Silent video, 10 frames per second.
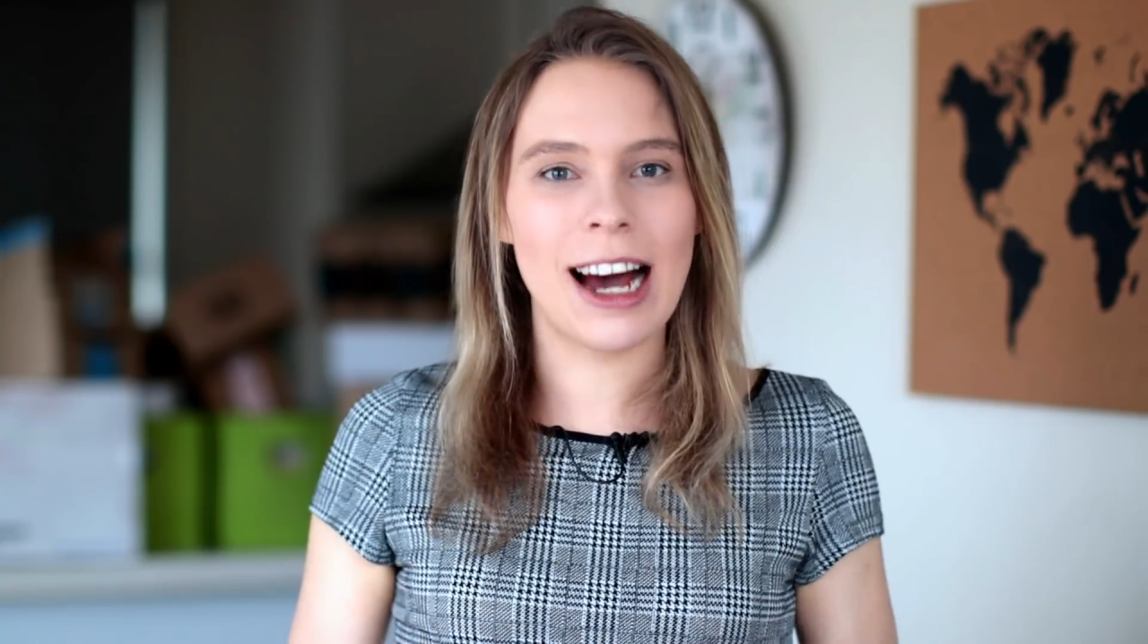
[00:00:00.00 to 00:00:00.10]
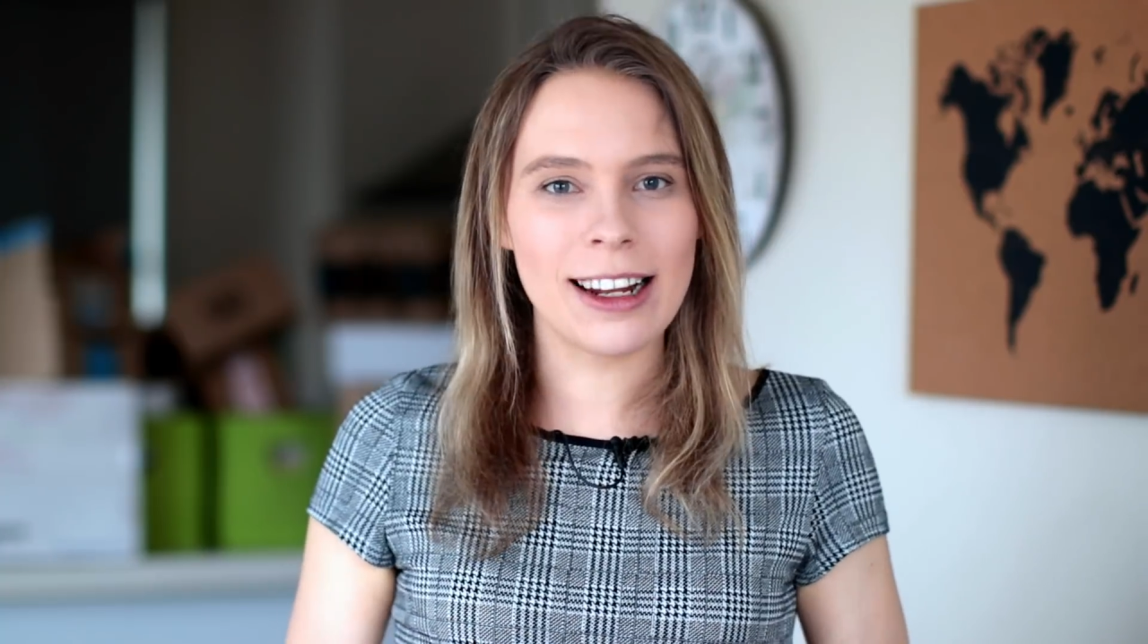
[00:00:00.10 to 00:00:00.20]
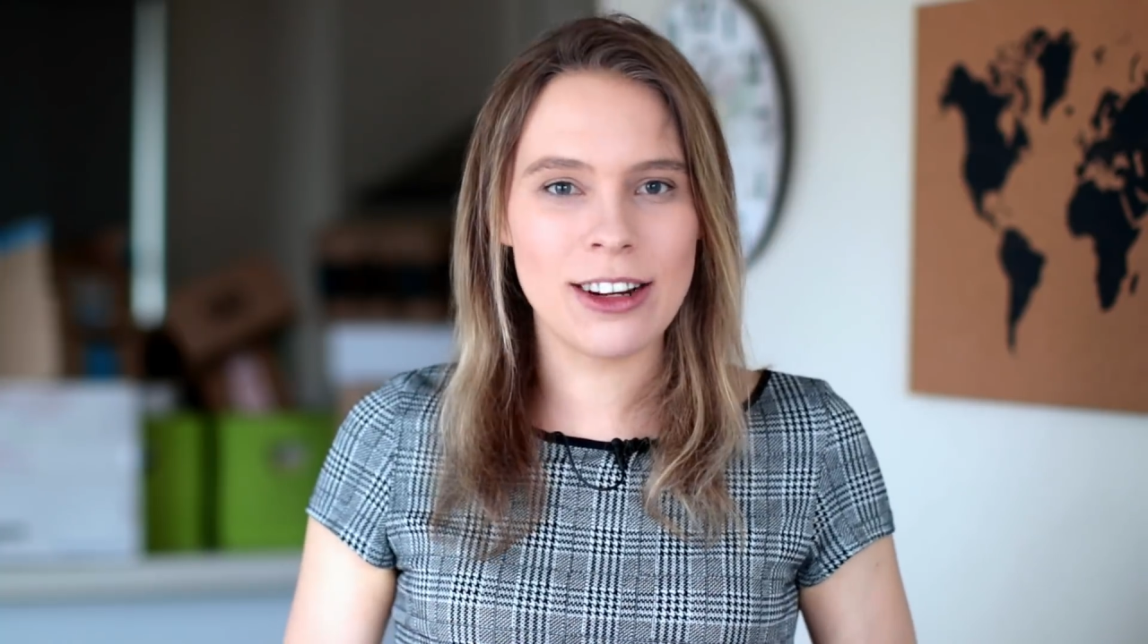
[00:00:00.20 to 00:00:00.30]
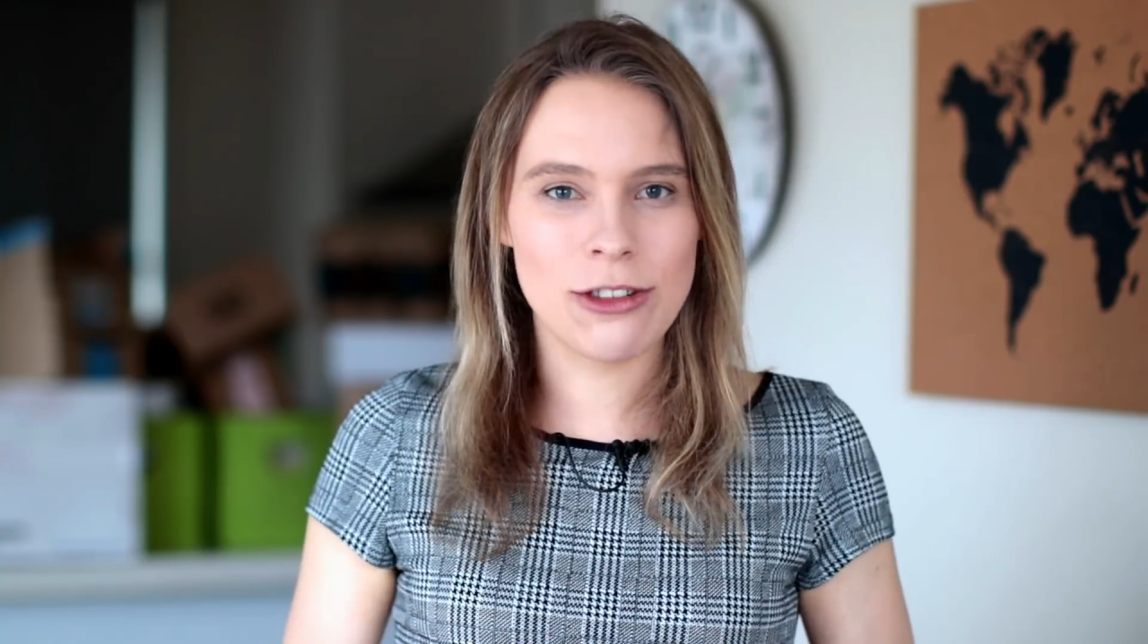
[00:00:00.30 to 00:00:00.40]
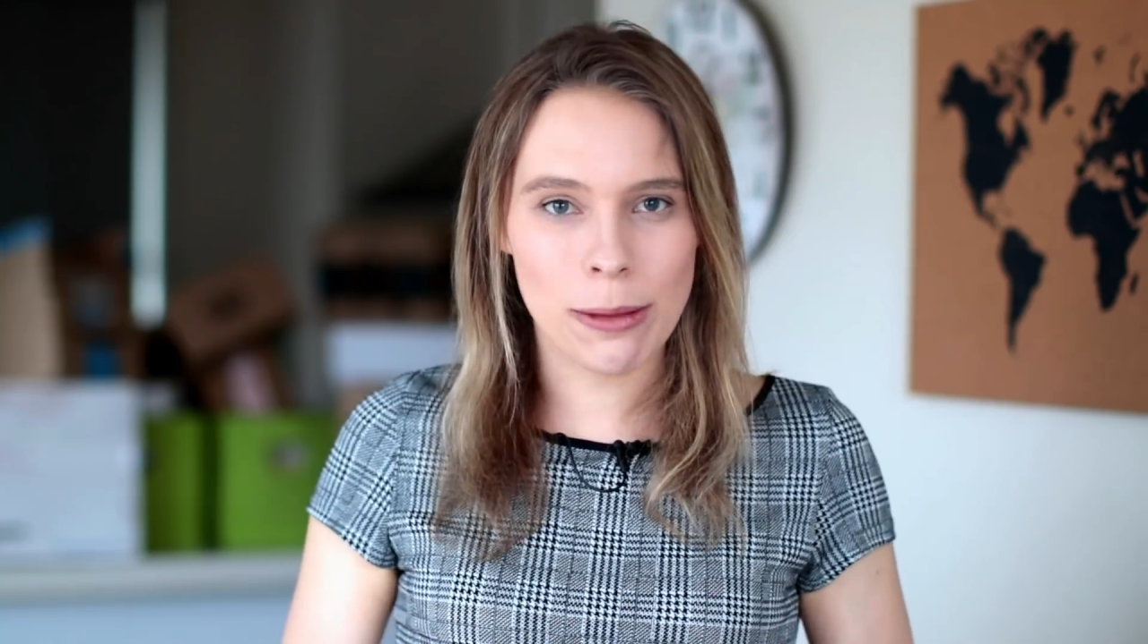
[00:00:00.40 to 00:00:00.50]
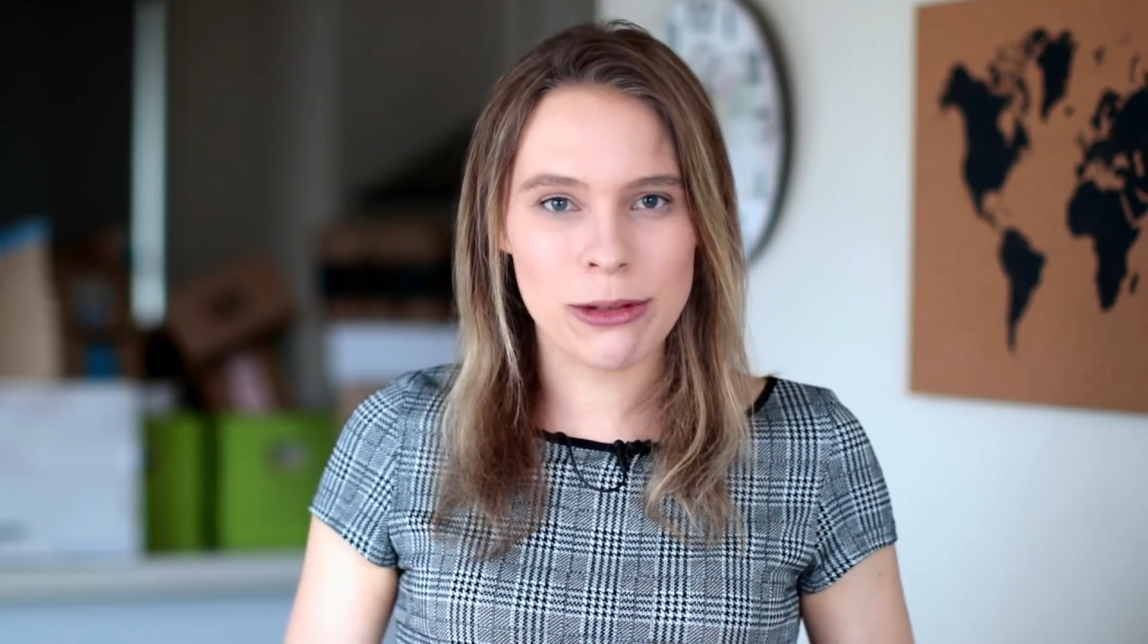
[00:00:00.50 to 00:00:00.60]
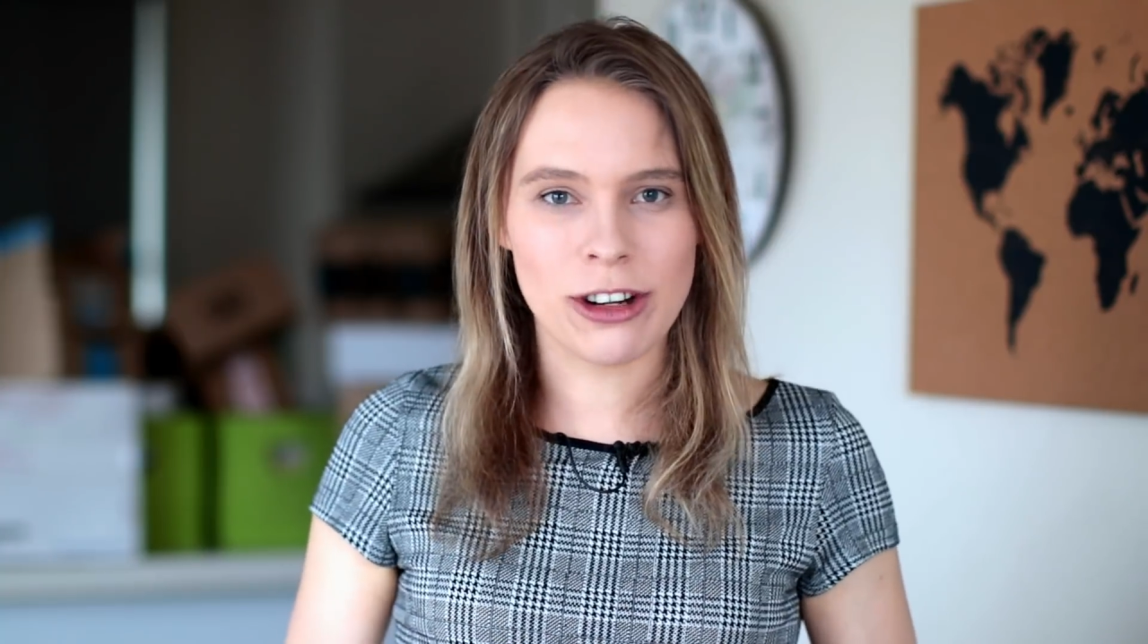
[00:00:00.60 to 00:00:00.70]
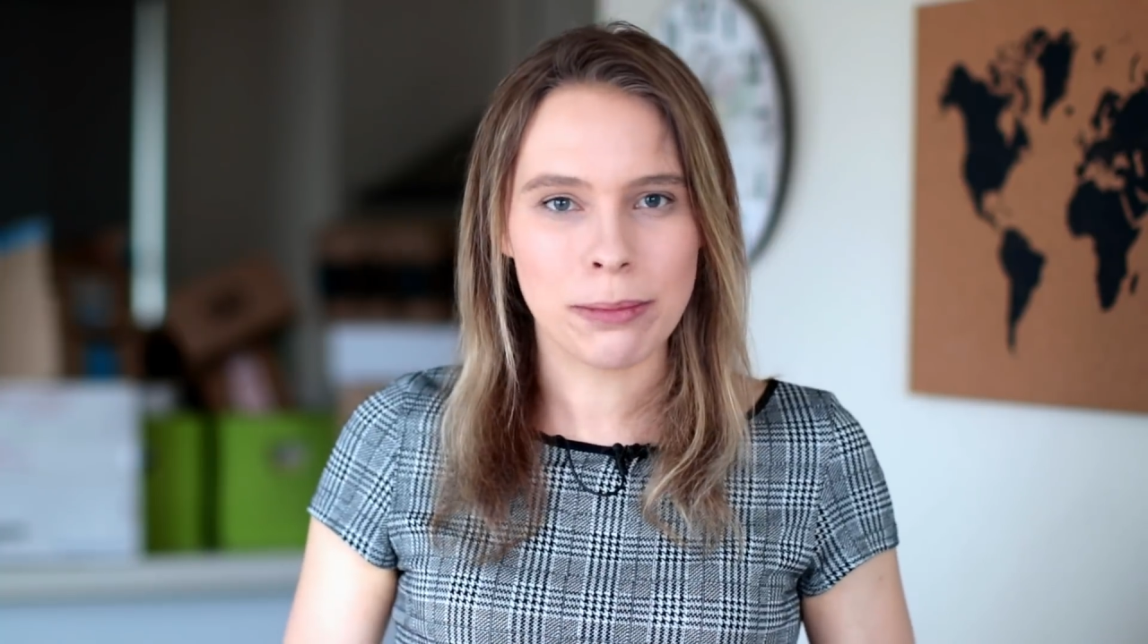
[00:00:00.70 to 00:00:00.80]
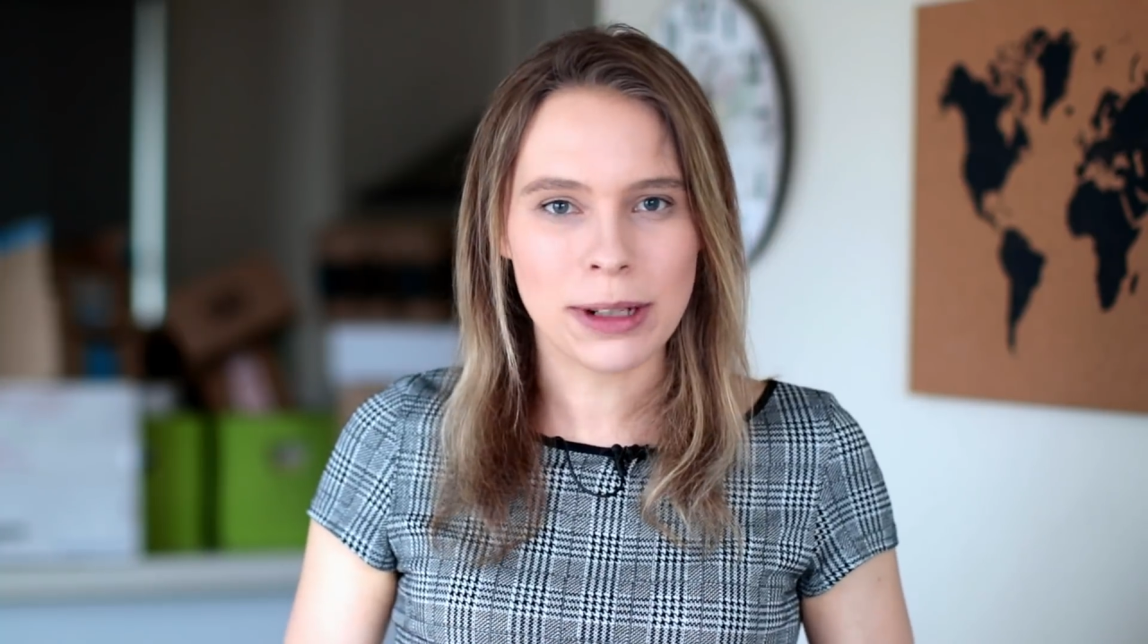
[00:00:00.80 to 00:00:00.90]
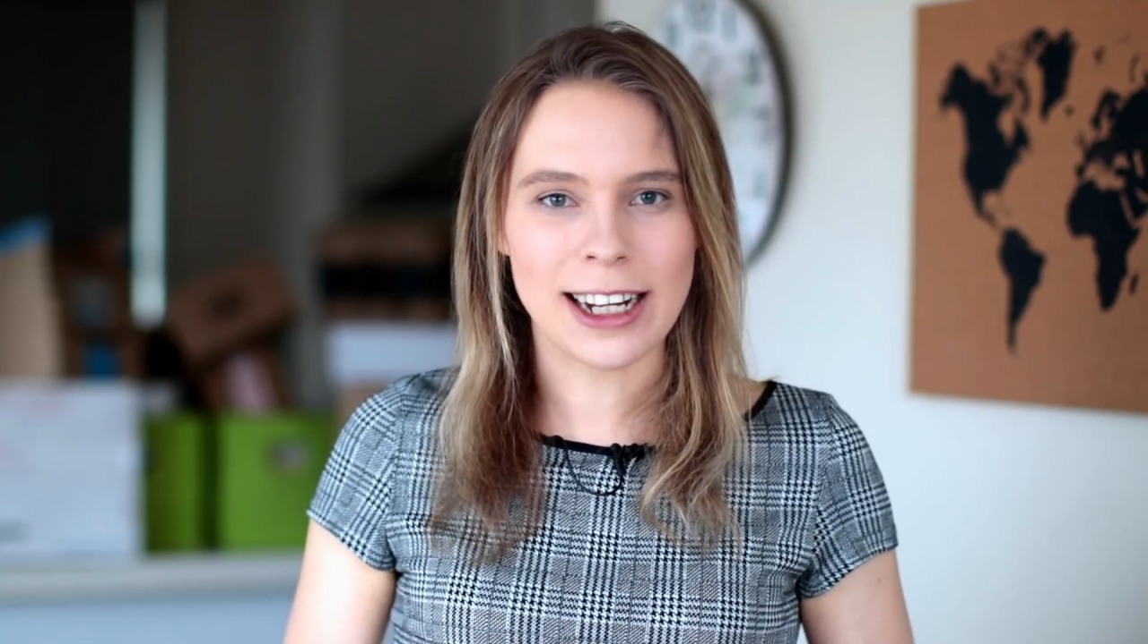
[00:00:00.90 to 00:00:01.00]

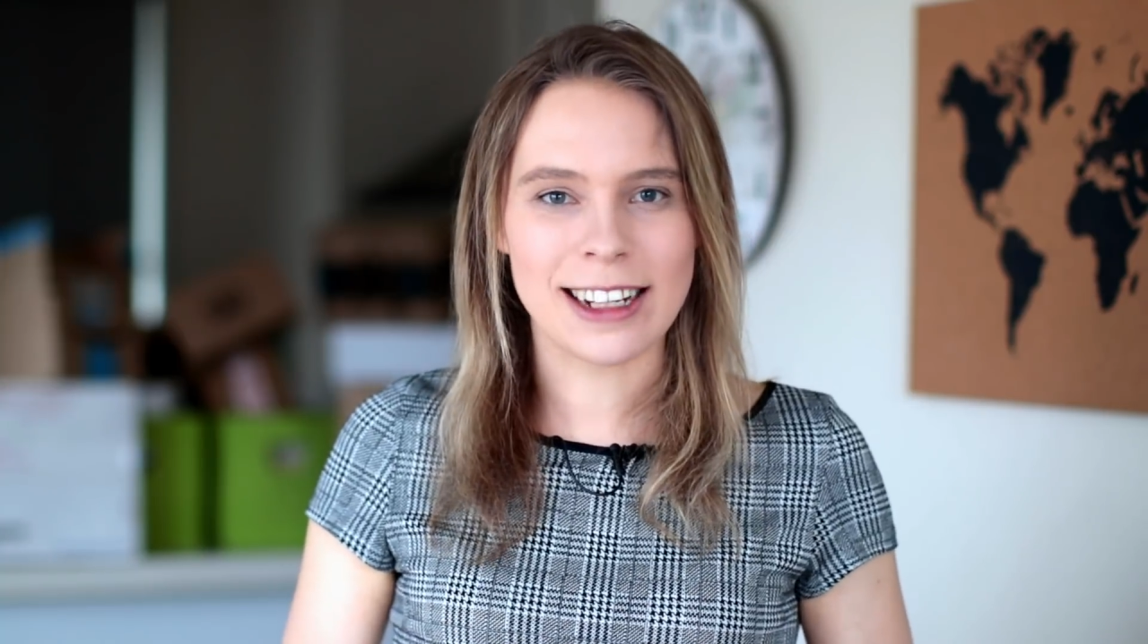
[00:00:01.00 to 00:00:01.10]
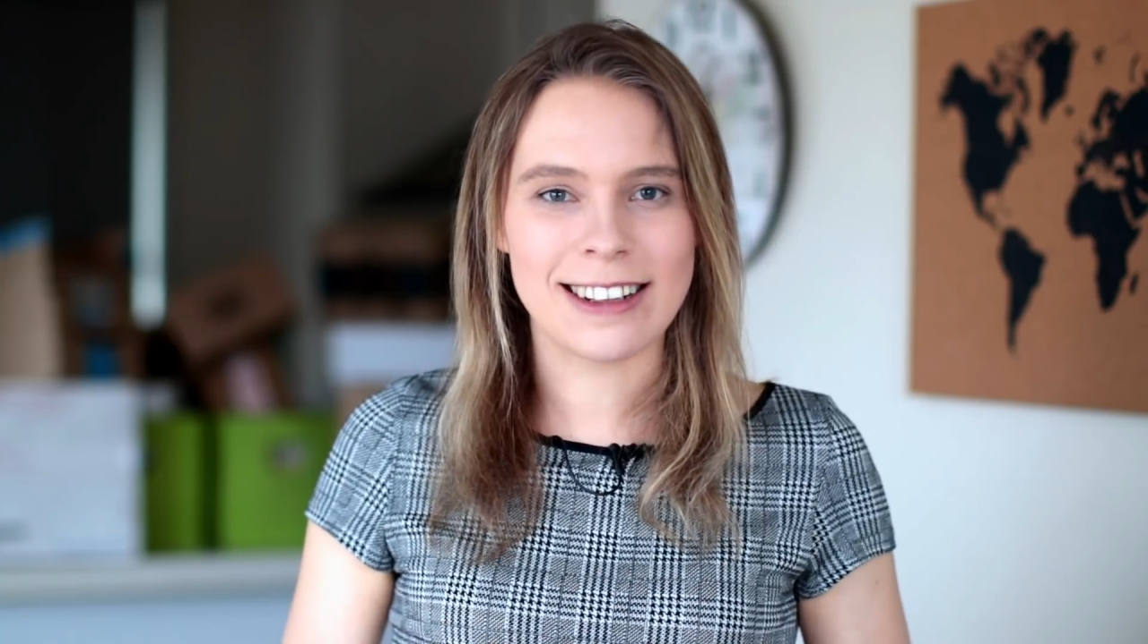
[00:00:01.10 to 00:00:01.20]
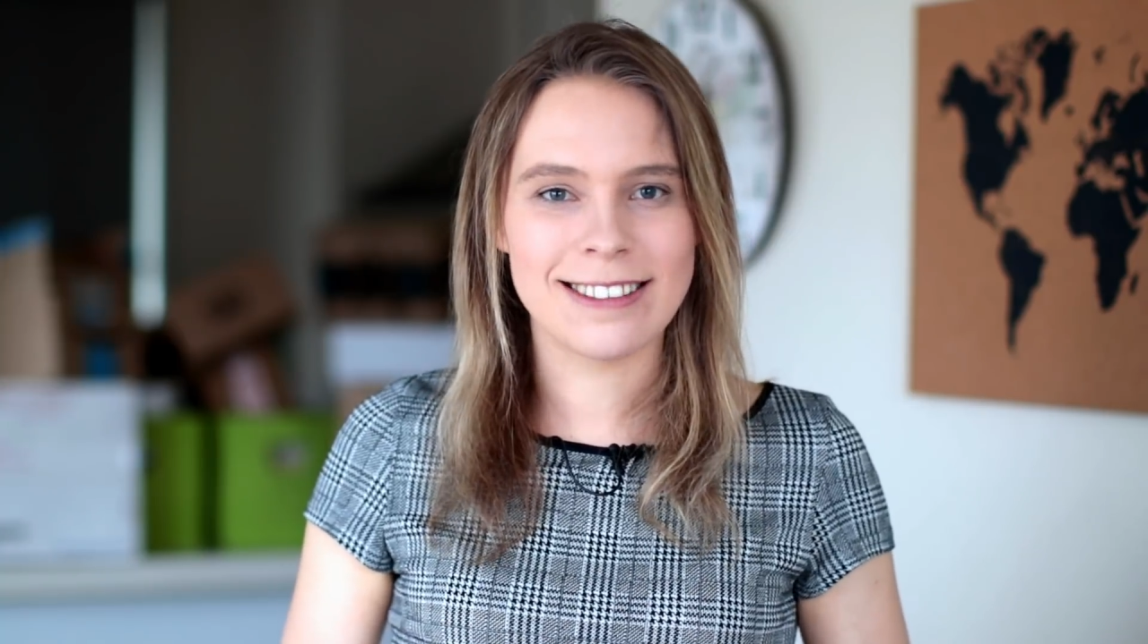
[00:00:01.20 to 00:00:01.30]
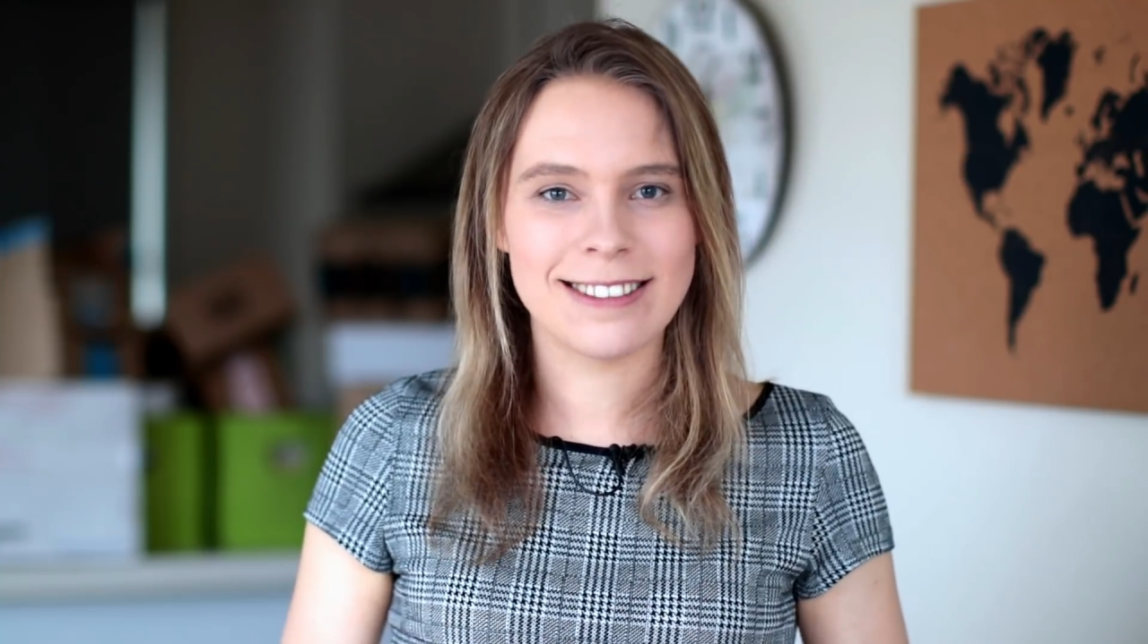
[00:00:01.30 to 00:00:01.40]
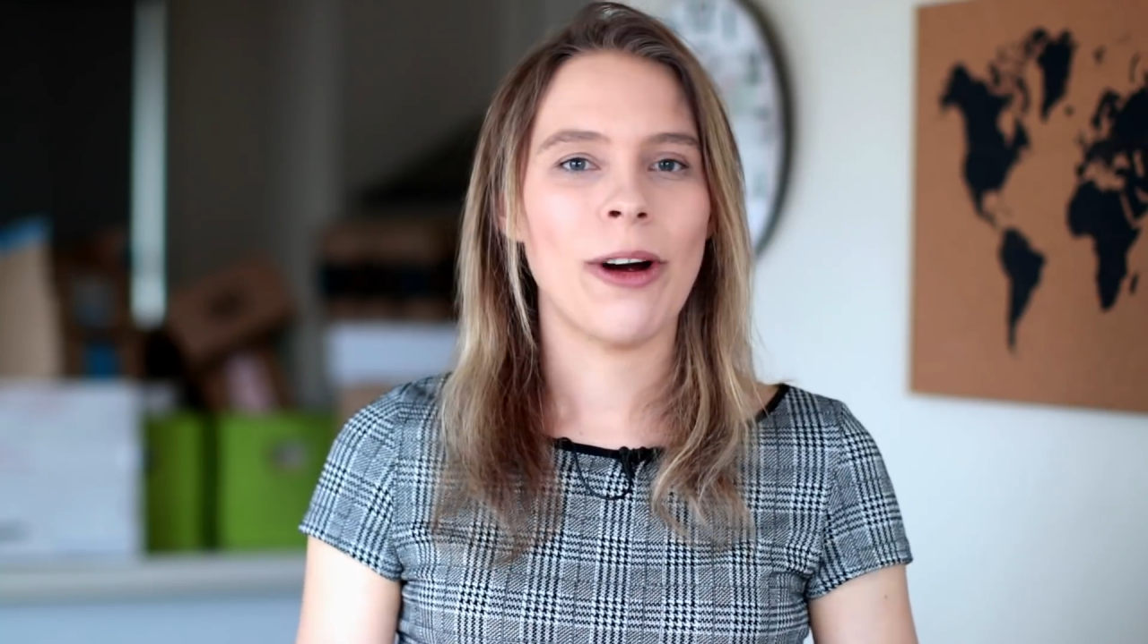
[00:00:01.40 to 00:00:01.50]
AliDropship plugin.